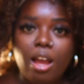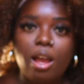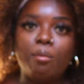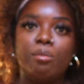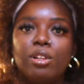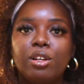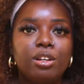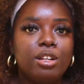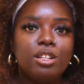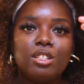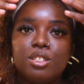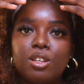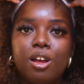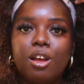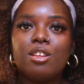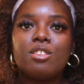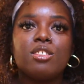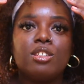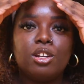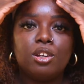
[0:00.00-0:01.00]
I'm literally
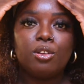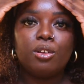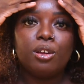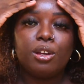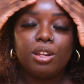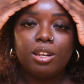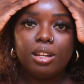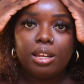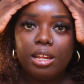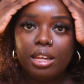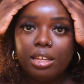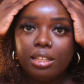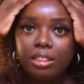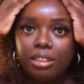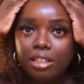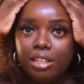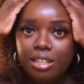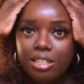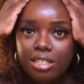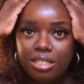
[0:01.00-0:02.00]
tossing it on like
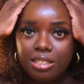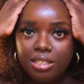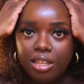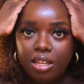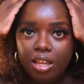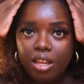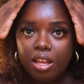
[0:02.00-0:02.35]
this.